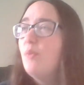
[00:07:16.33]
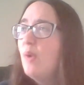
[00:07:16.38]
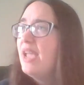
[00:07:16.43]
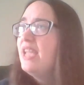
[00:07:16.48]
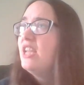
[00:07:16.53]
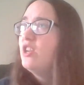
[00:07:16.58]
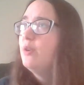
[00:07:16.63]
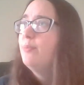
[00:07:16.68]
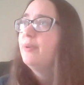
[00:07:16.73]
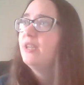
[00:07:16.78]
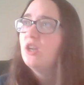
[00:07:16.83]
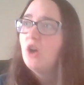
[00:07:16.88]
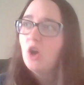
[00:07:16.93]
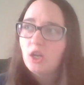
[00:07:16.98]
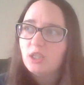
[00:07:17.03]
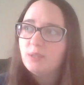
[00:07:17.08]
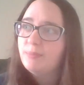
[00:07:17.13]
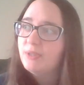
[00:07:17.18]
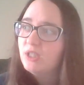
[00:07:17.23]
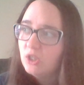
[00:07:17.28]
up in a
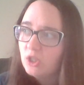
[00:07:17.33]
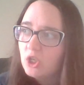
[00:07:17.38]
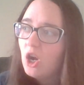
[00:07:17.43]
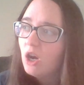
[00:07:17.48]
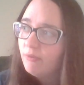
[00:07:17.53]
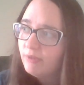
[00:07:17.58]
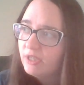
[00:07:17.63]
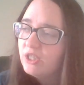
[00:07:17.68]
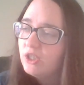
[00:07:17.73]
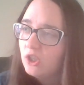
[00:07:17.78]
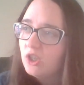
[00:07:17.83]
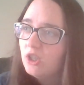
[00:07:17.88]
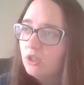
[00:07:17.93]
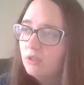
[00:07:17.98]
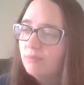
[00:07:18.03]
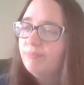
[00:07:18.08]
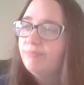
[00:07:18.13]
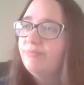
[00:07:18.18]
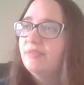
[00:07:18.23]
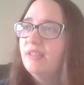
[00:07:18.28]
hospital corridor a
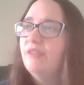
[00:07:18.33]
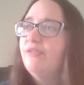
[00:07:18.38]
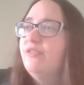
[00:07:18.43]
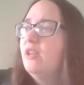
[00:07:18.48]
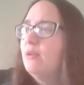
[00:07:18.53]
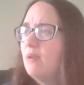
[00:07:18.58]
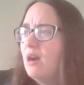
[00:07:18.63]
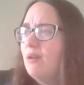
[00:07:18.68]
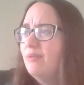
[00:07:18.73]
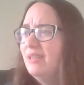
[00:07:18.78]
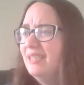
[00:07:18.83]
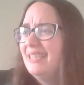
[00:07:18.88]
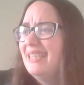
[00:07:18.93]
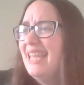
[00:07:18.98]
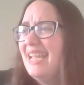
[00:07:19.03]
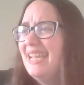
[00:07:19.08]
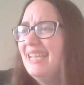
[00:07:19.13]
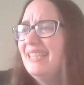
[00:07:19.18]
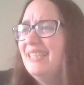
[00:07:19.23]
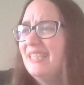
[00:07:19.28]
few hours
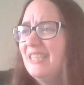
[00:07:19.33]
later.